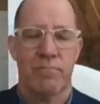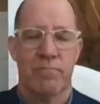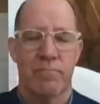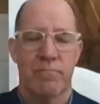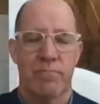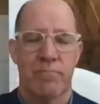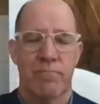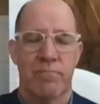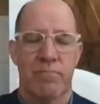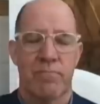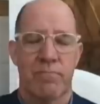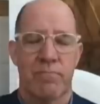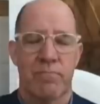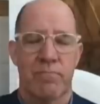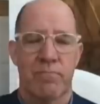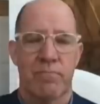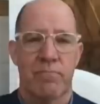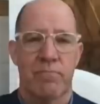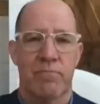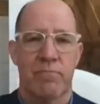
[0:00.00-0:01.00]

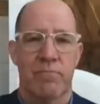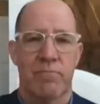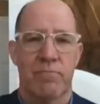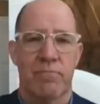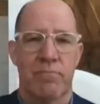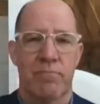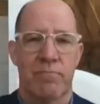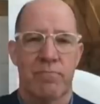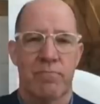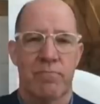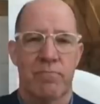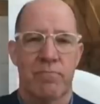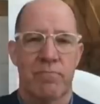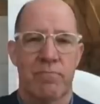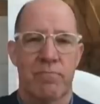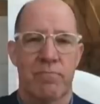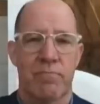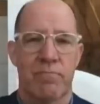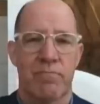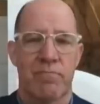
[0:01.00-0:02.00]

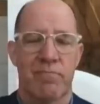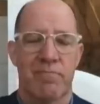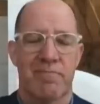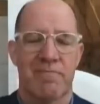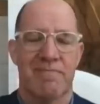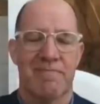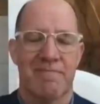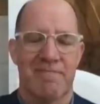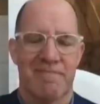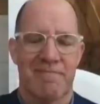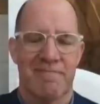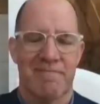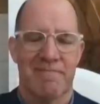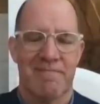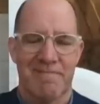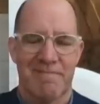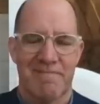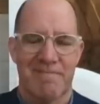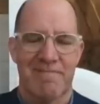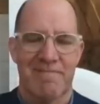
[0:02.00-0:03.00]

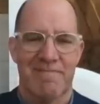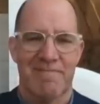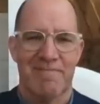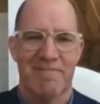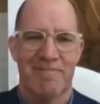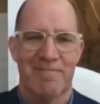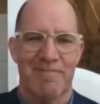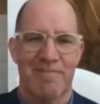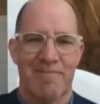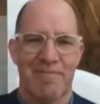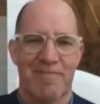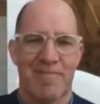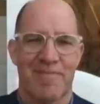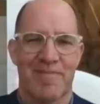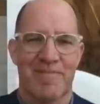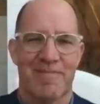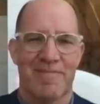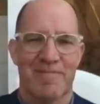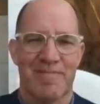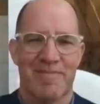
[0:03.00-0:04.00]

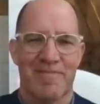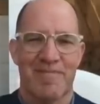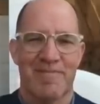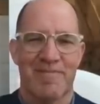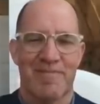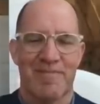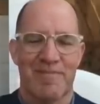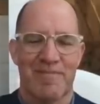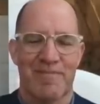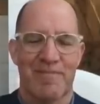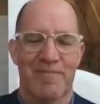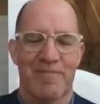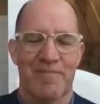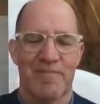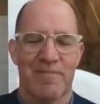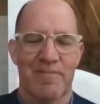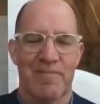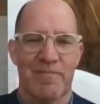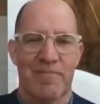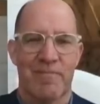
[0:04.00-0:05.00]

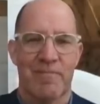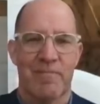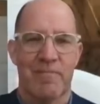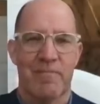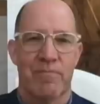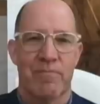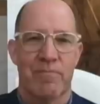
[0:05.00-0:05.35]
The person shown says nothing.